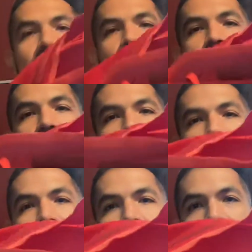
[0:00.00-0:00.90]
is
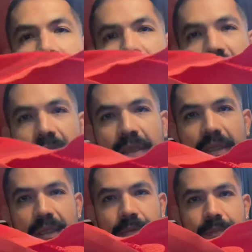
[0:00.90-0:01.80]
actually a
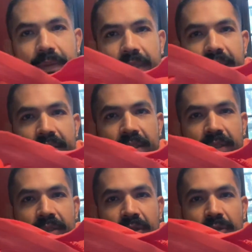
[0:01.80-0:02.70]
little bit, it's a
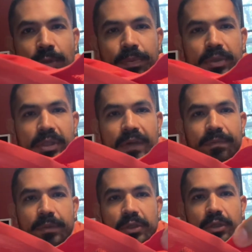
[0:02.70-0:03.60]
super
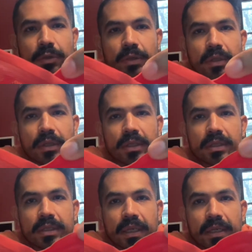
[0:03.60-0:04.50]
soft material.
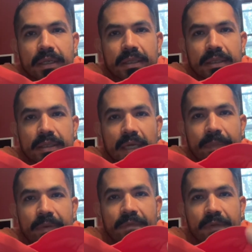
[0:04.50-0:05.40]
It's like a
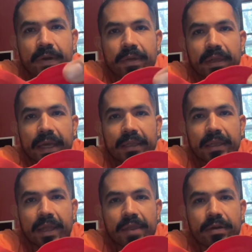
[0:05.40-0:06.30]
type of very light
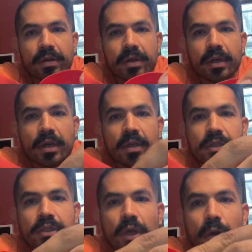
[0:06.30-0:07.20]
leather.
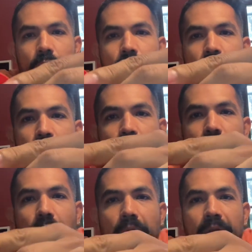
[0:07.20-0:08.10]
So
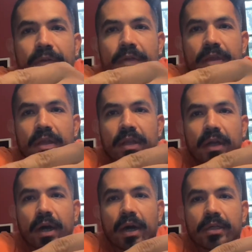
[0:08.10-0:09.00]
everything
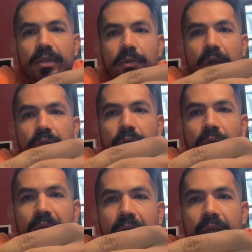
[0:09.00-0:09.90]
that hugs around
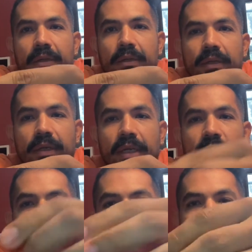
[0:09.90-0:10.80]
your ankle,
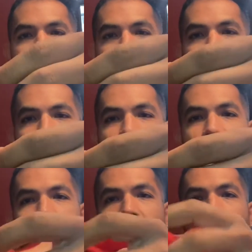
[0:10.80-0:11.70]
it's really nice.
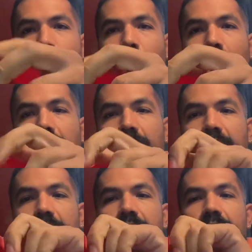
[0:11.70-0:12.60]
I actually worn
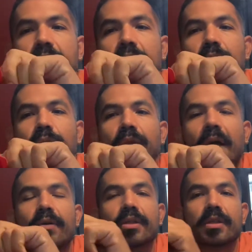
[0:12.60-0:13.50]
these
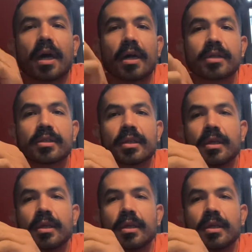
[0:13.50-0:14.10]
without socks,